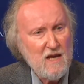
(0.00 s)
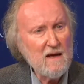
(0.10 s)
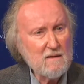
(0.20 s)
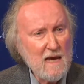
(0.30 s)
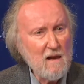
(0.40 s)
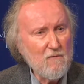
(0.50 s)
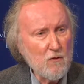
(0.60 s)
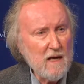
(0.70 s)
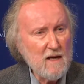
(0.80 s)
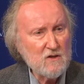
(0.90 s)
yet
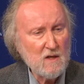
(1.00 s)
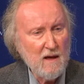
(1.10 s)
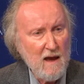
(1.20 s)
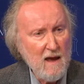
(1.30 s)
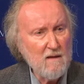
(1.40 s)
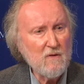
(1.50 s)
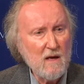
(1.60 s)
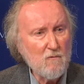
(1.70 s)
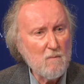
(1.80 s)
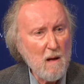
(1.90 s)
California has a
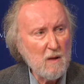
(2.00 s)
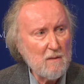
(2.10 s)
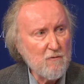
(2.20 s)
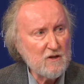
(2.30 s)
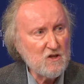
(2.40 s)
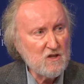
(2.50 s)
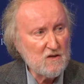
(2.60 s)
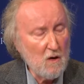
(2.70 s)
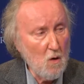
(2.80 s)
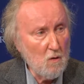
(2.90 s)
heavy Republican presence at
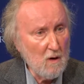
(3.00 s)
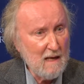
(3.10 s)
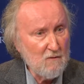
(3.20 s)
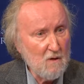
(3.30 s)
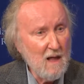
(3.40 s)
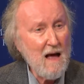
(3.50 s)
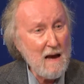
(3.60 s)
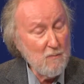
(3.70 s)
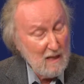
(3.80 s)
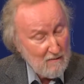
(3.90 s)
the local level.
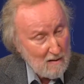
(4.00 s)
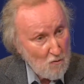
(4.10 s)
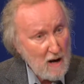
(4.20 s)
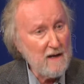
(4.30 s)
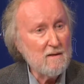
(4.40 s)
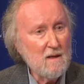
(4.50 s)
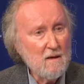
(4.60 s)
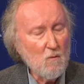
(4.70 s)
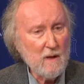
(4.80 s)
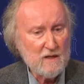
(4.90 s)
I believe I'm right
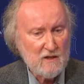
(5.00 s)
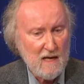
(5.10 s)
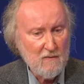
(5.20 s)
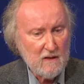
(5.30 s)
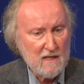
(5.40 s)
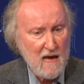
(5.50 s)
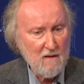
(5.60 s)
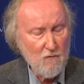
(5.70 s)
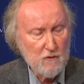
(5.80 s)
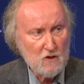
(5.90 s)
when I say that
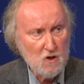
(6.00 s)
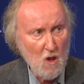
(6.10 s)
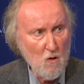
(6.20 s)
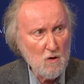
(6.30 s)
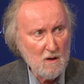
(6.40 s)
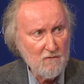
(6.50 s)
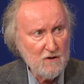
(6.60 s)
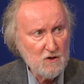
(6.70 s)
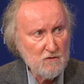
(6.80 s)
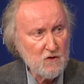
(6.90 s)
California's local
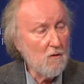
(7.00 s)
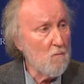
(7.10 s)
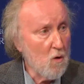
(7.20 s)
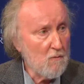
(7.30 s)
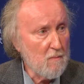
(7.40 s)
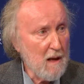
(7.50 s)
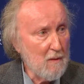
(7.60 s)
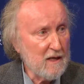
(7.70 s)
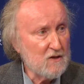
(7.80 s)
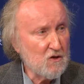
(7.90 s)
officials, there are more
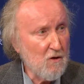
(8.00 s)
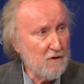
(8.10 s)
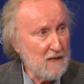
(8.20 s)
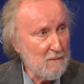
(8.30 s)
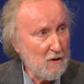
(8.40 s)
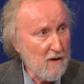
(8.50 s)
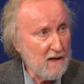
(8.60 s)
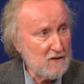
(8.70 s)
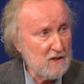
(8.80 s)
Republicans than there are Democrats.